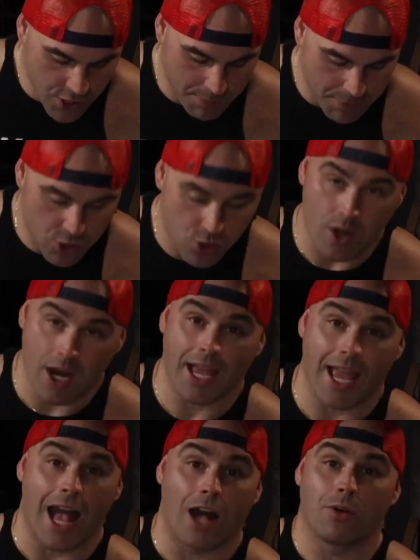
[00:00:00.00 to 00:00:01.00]
Gym is
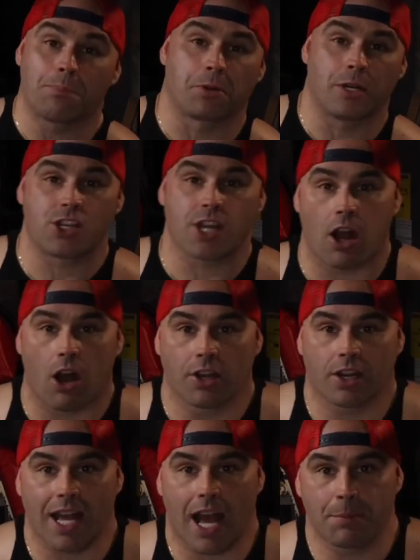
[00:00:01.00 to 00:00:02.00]
great. Alan, appreciate all
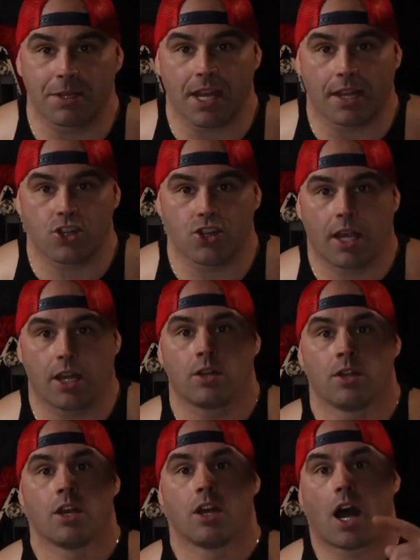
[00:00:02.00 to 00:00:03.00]
your comments on the
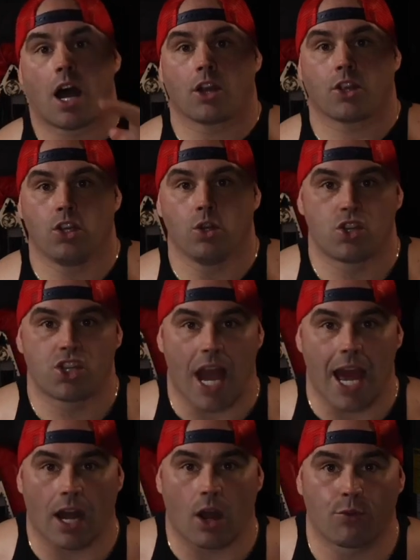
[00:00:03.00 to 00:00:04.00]
channel. Uh, huge
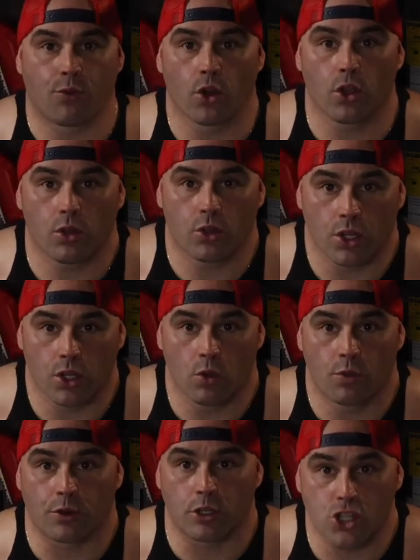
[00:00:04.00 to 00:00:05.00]
shout out for you, to you
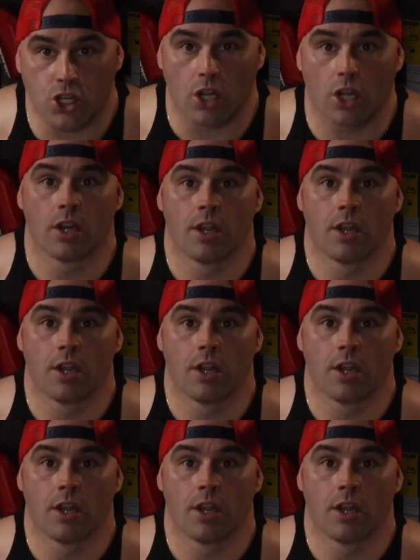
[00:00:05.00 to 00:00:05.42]
for sure.